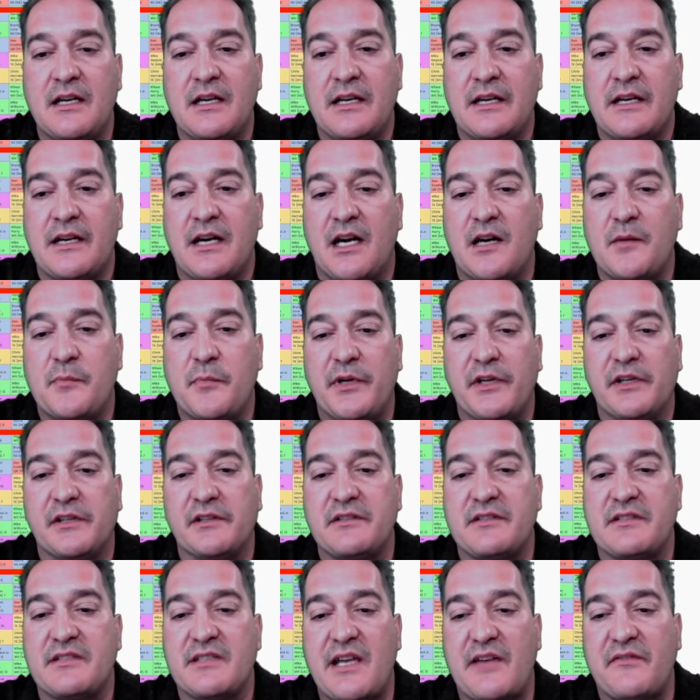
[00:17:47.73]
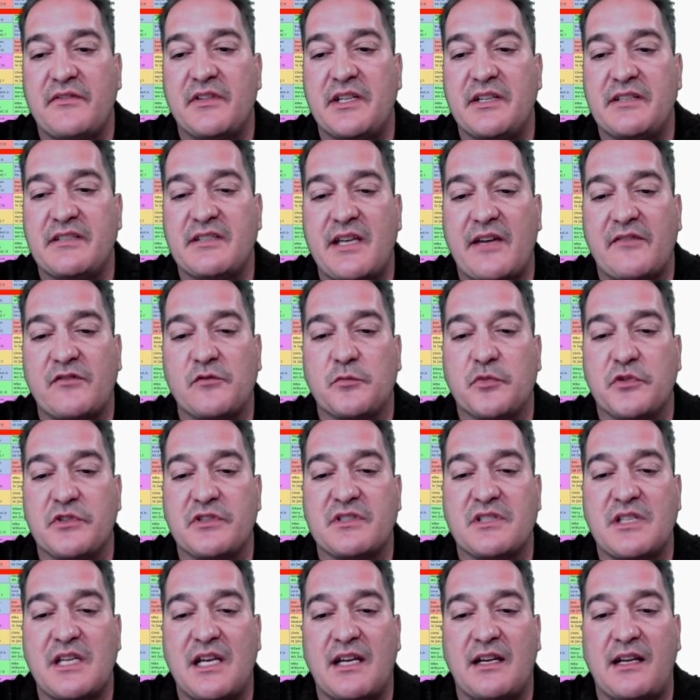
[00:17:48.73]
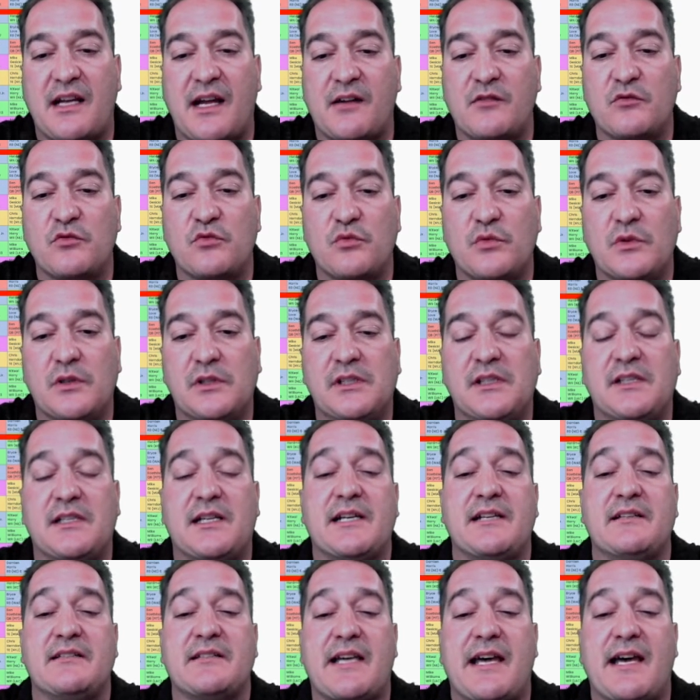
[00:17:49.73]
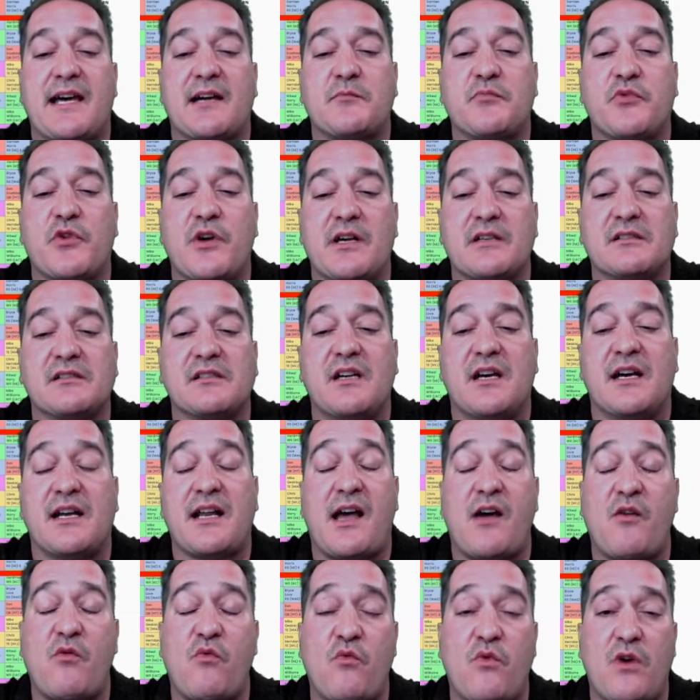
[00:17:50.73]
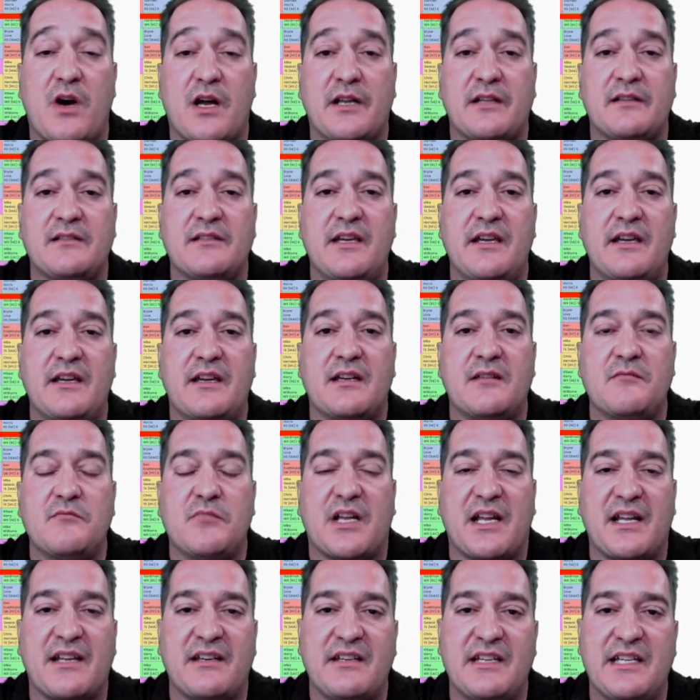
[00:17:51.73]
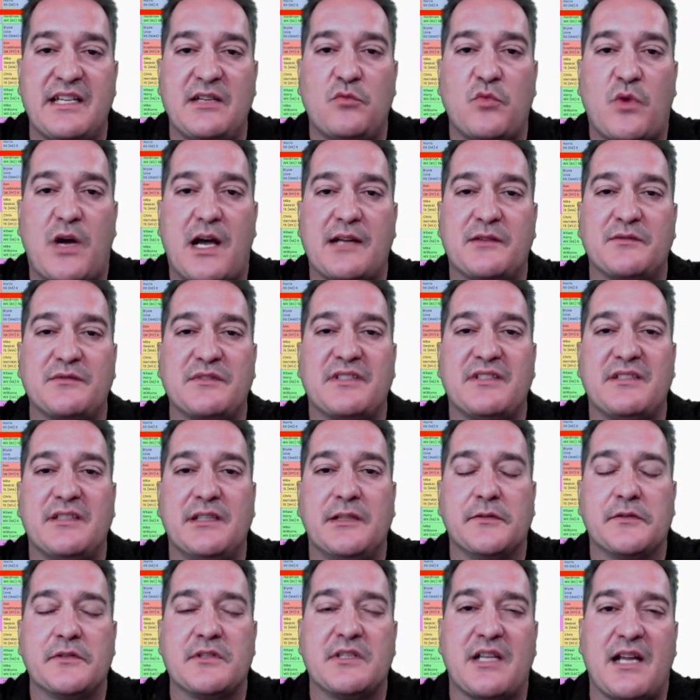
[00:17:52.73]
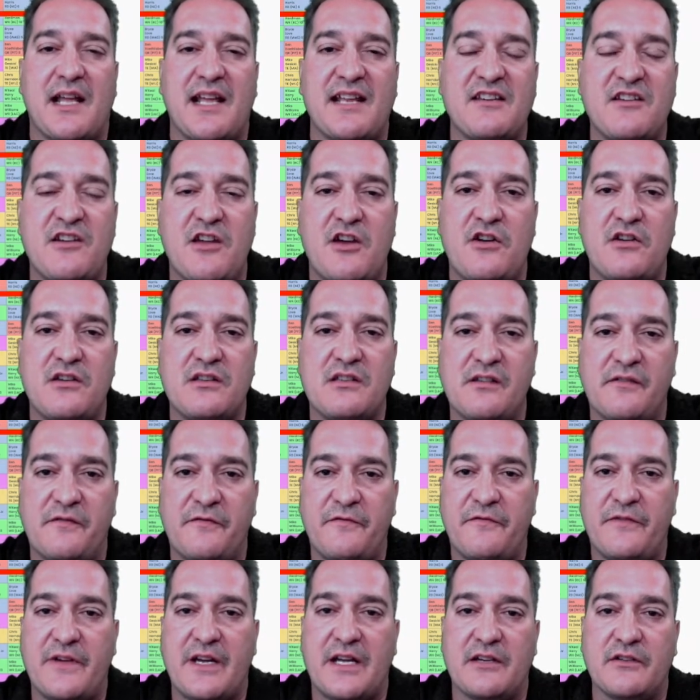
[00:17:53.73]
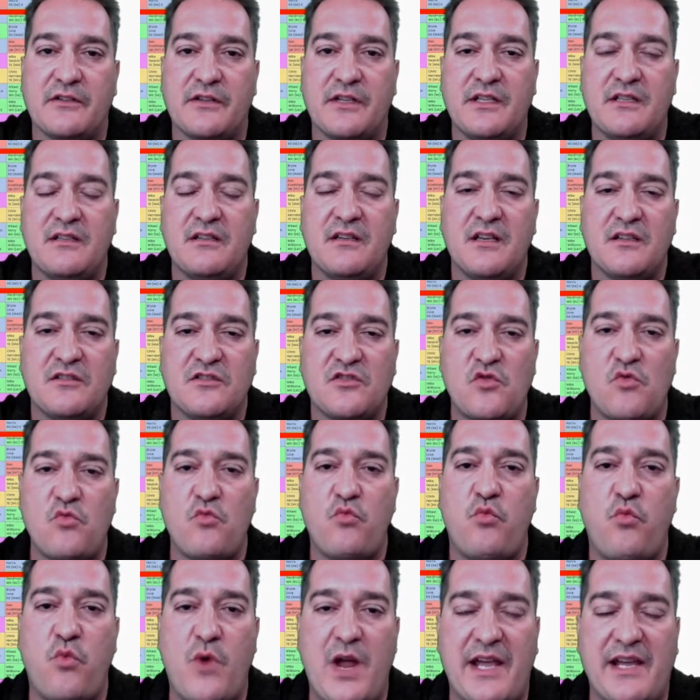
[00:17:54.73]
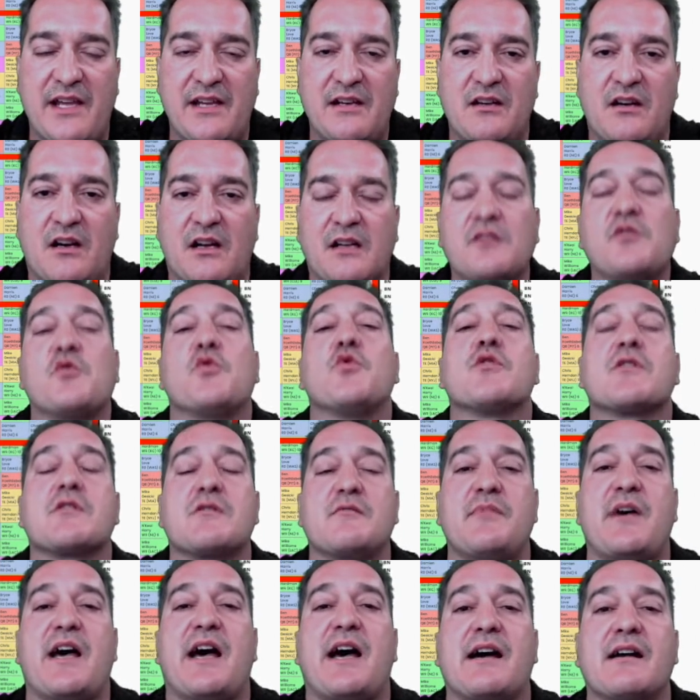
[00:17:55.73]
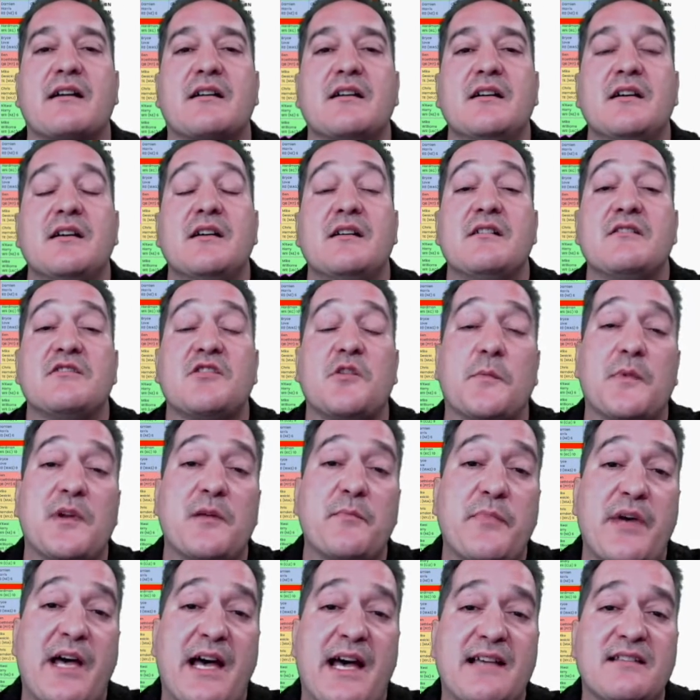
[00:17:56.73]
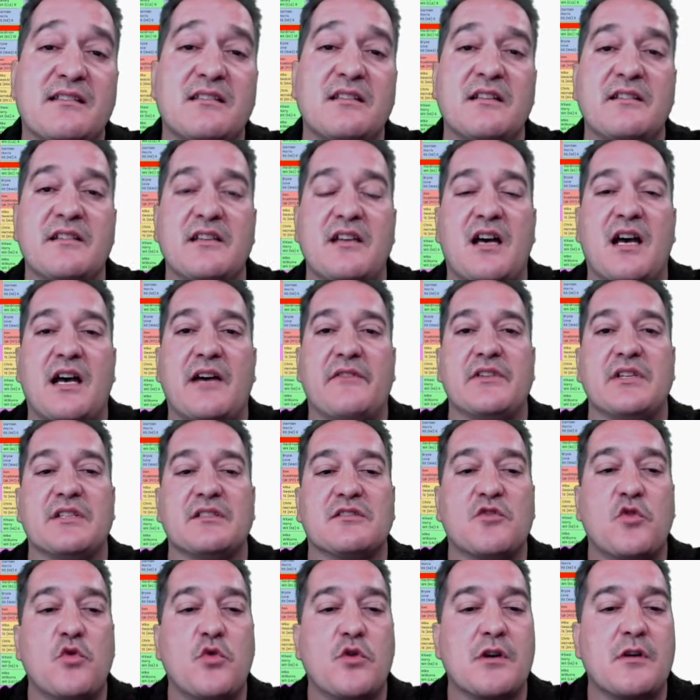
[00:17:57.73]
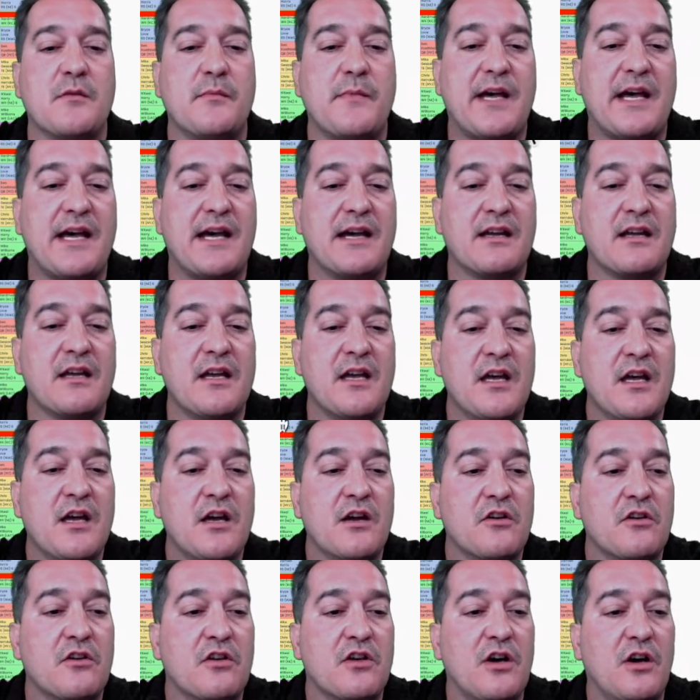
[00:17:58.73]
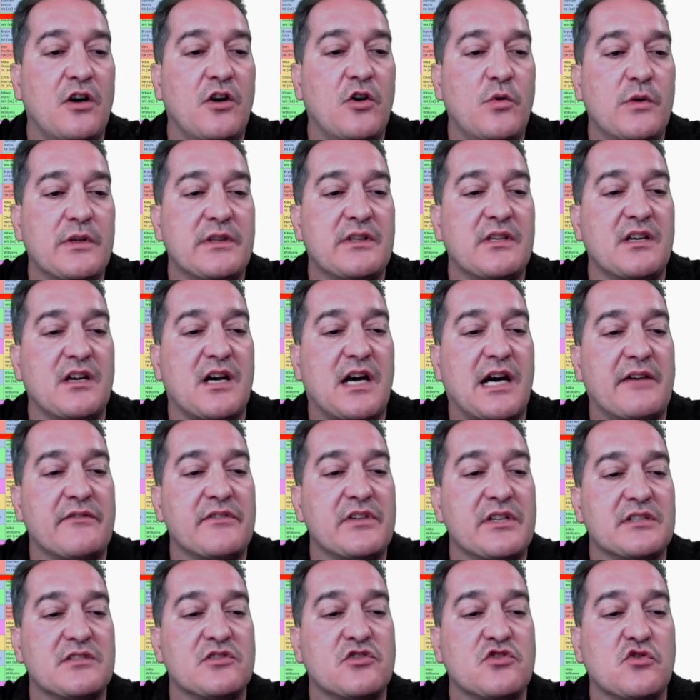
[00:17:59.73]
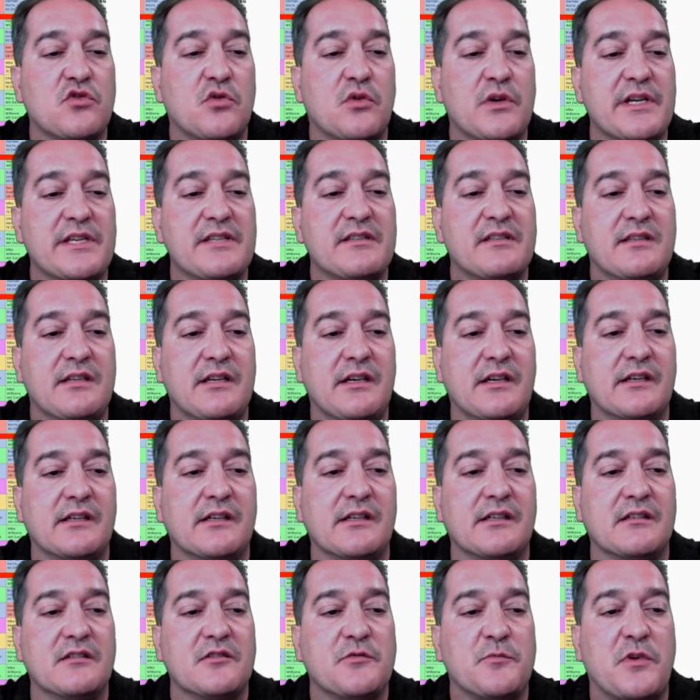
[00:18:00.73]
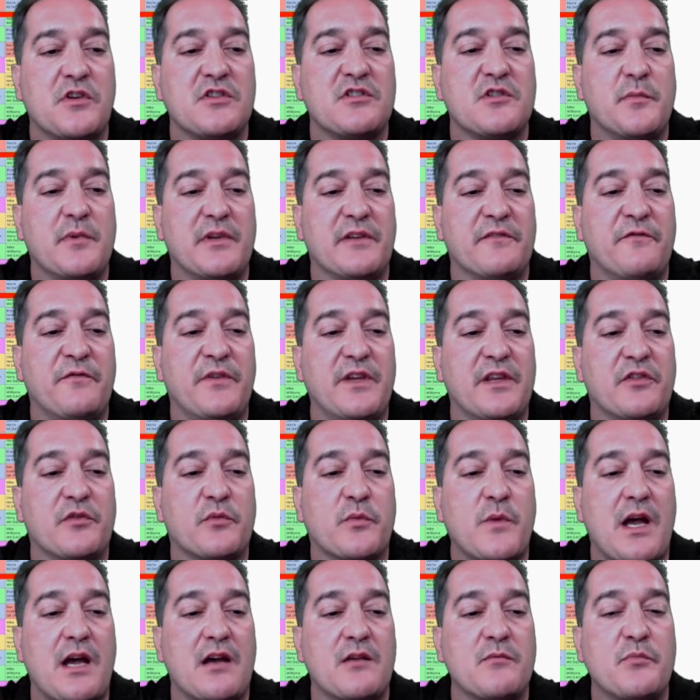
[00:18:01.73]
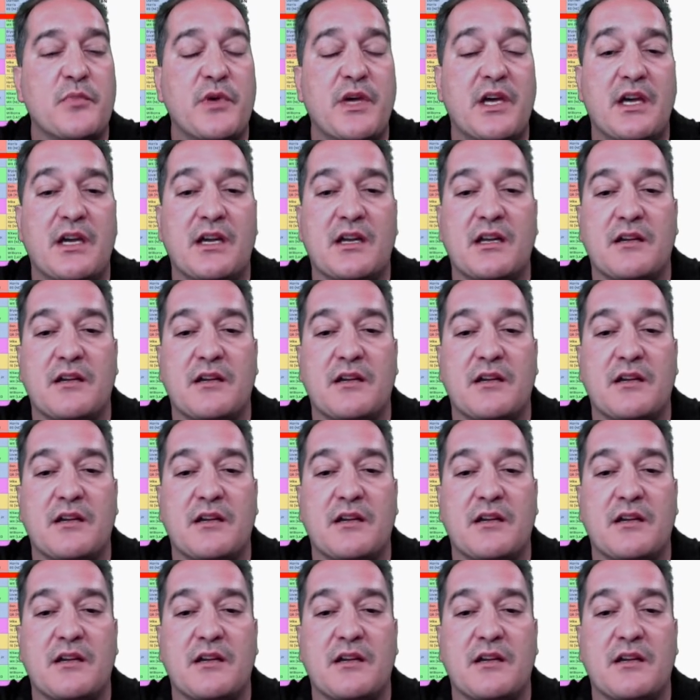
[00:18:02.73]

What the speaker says: Up here at 77%. I really like Dak Prescott. I want to take him, but I need wide receivers, and I know as a veteran to wait on quarterback. So I'm going to pass on the obvious quarterback, go with the obvious choice here. Supposed to be a 5th round pick.